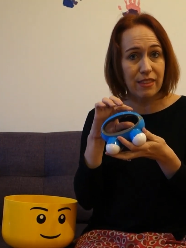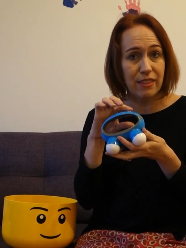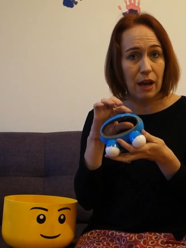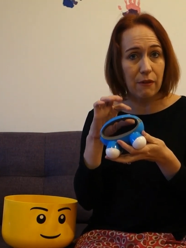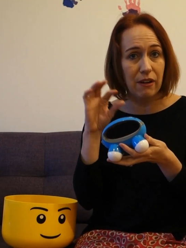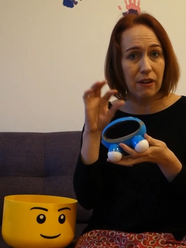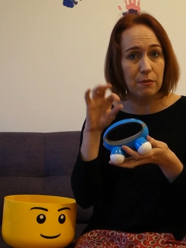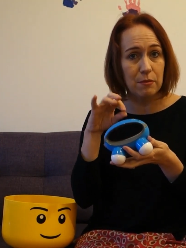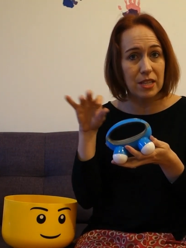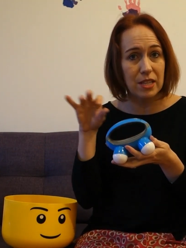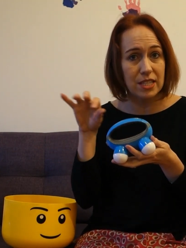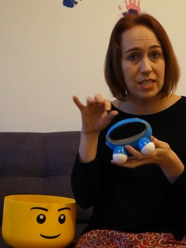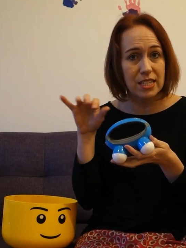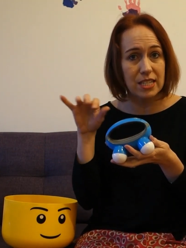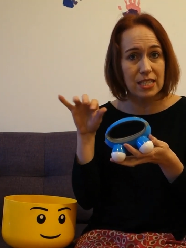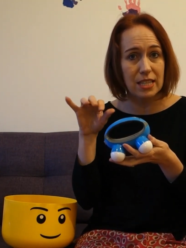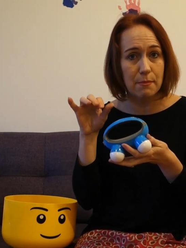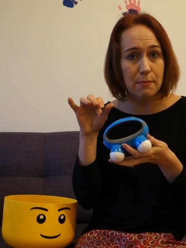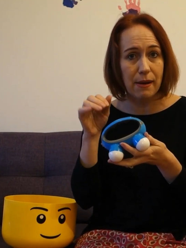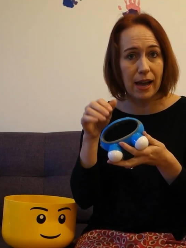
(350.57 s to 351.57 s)
that one with
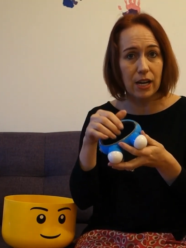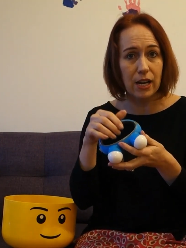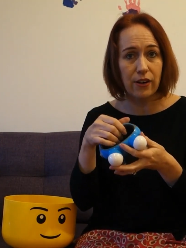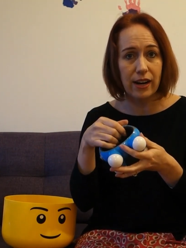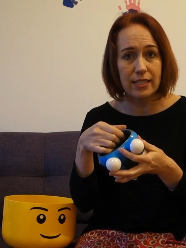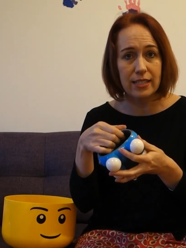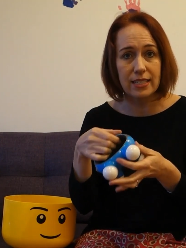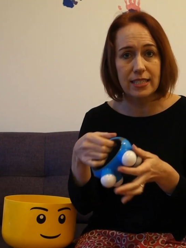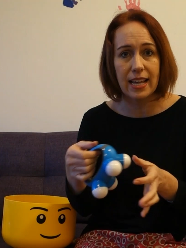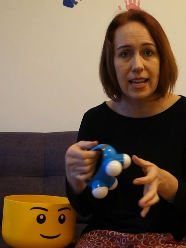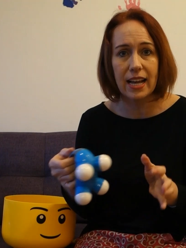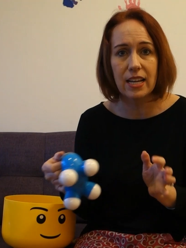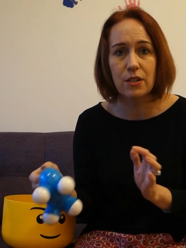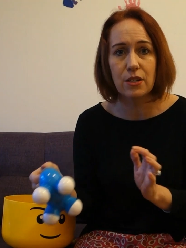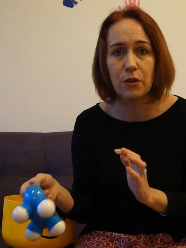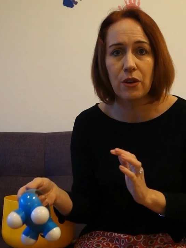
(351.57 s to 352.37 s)
just the background sound,